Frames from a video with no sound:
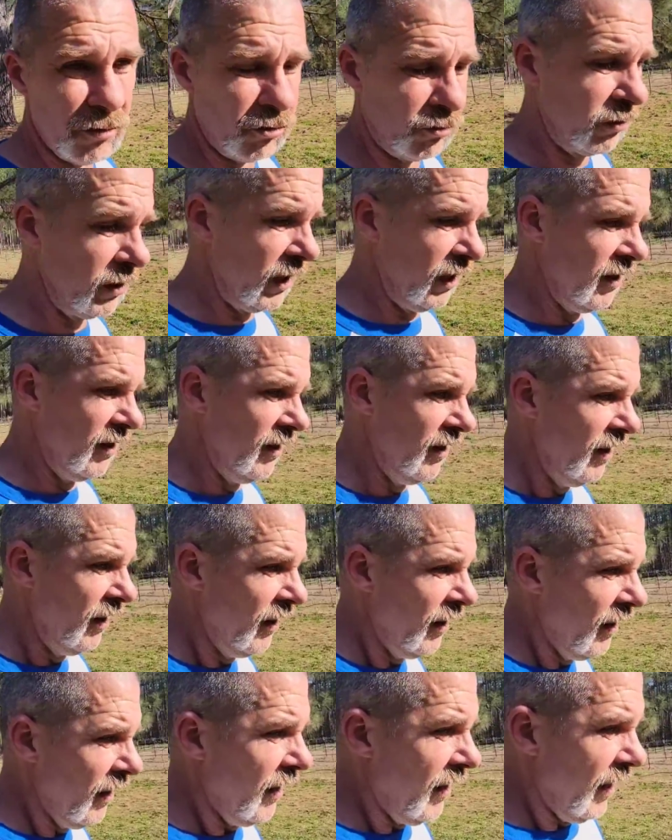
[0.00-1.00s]
the street
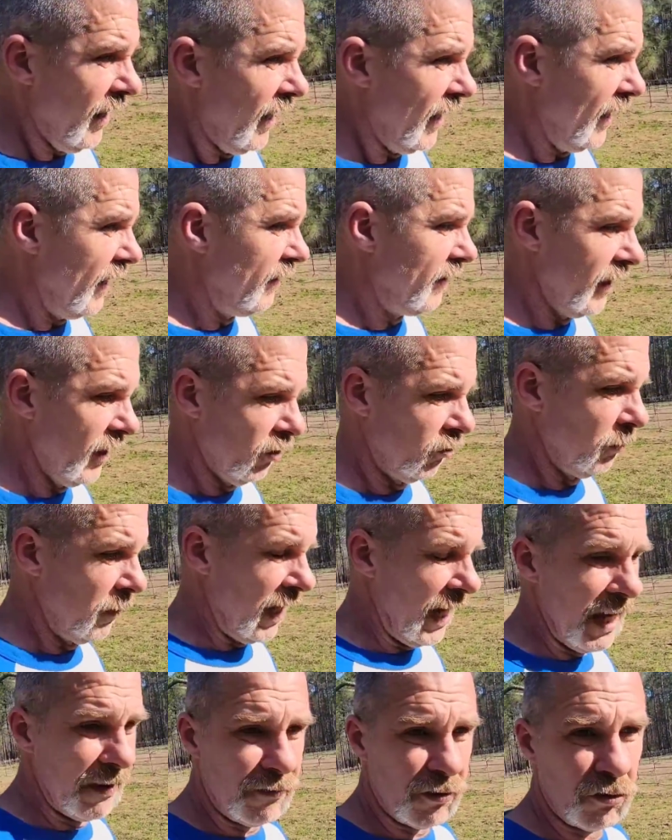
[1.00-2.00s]
and he tells me
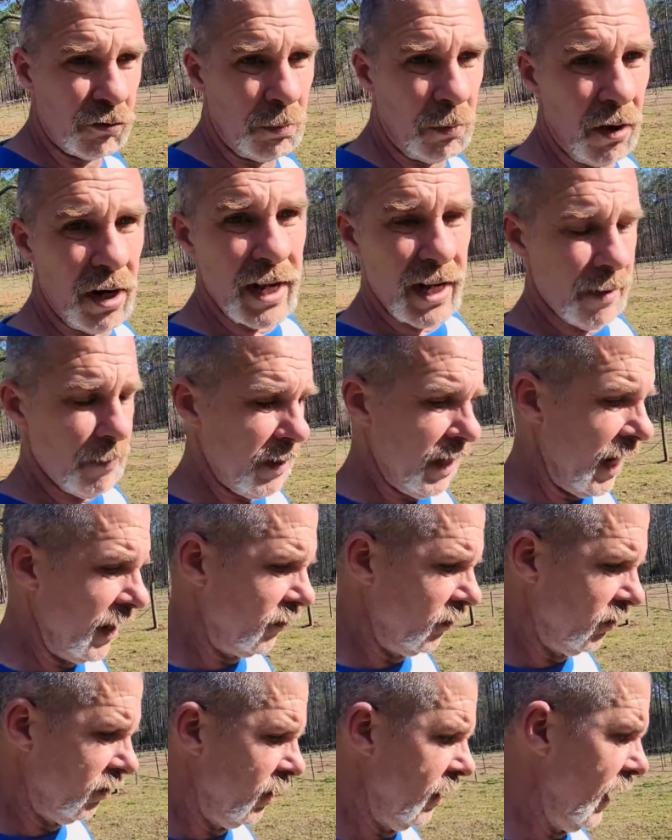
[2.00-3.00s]
I have to spray them, and I
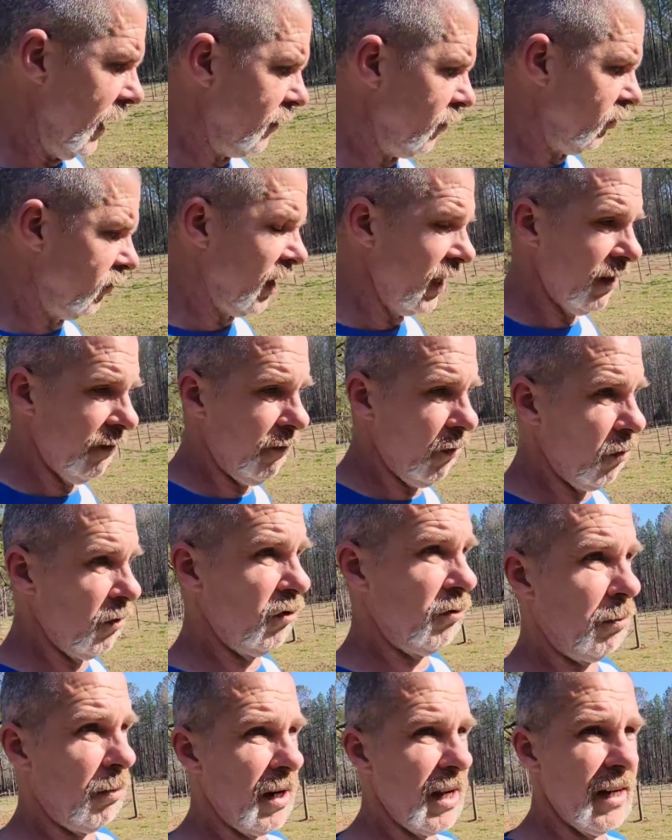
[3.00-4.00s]
just I just can't afford
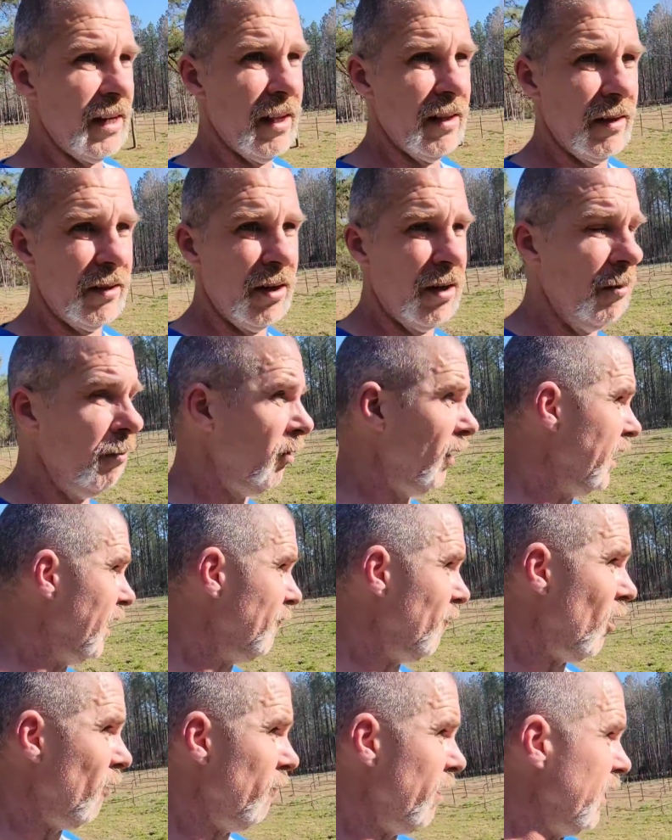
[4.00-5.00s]
to spray another darn plant.
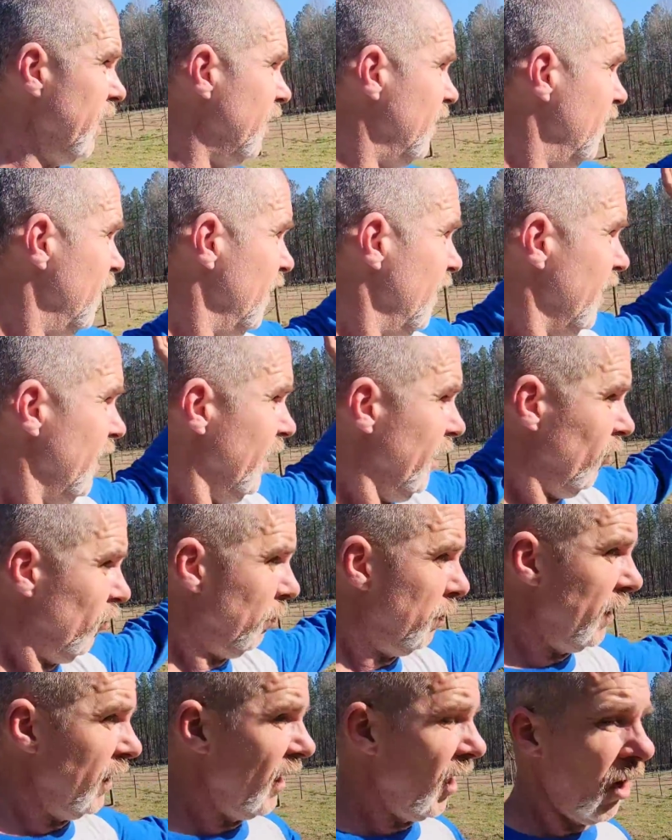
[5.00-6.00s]
I'm already
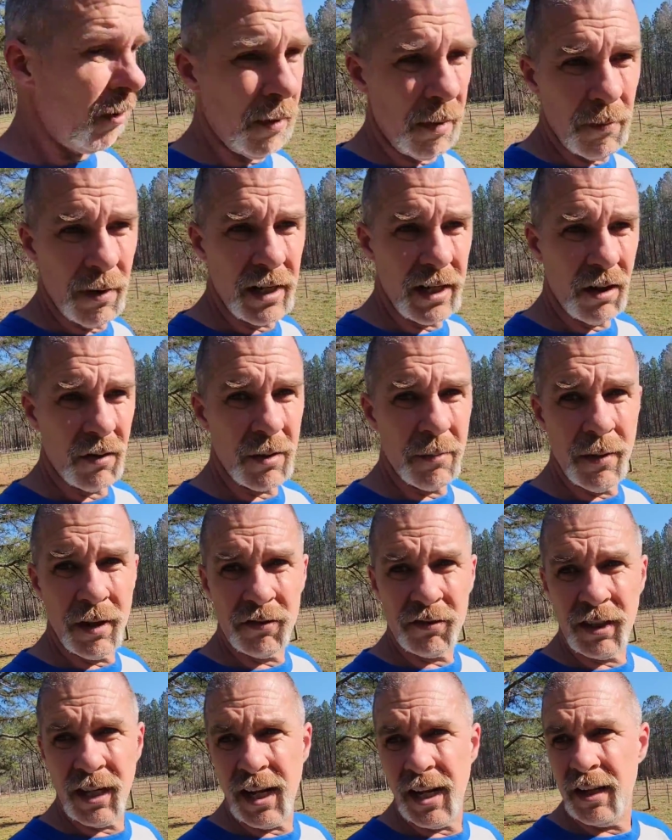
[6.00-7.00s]
spending all my money on the
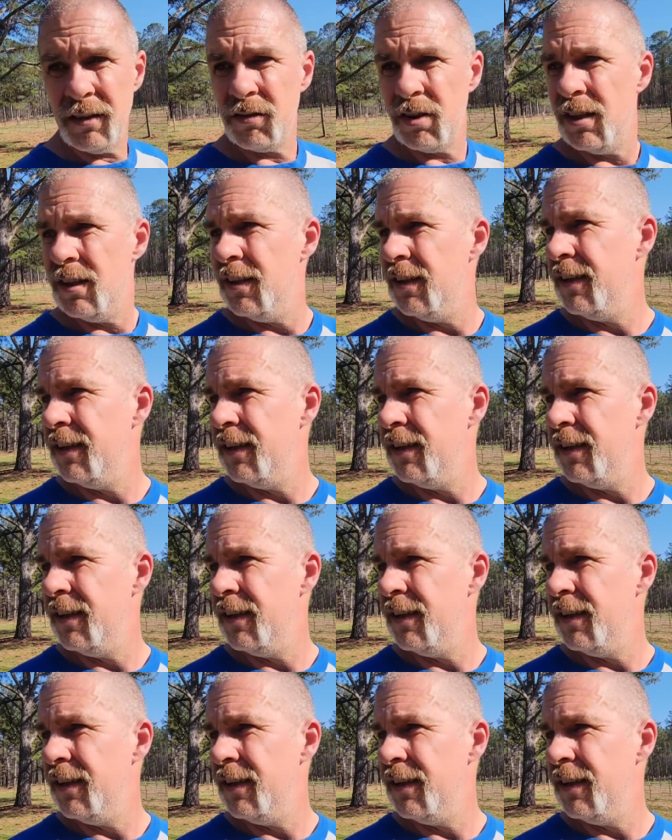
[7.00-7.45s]
muscadines.